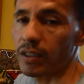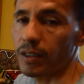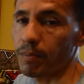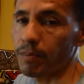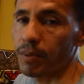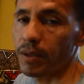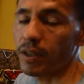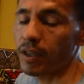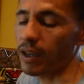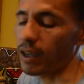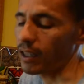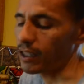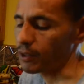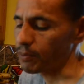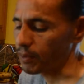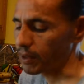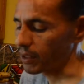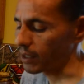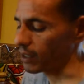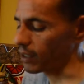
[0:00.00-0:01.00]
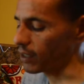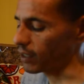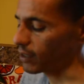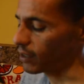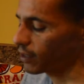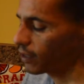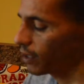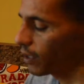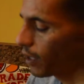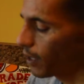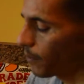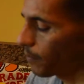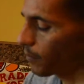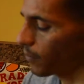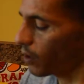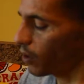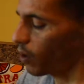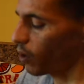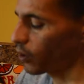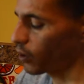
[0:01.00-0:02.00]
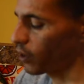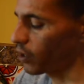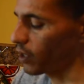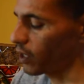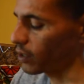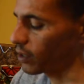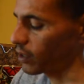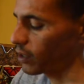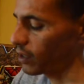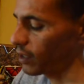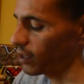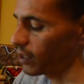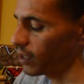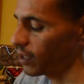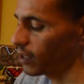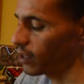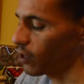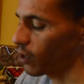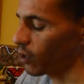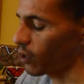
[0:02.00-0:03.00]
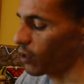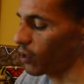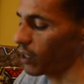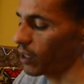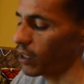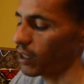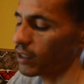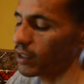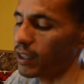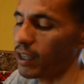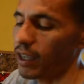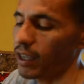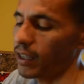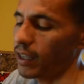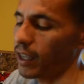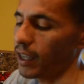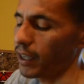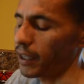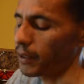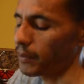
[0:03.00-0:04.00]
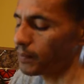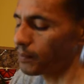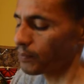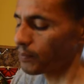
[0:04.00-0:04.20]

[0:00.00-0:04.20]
and pecans, because all your nuts and seeds are going to contain a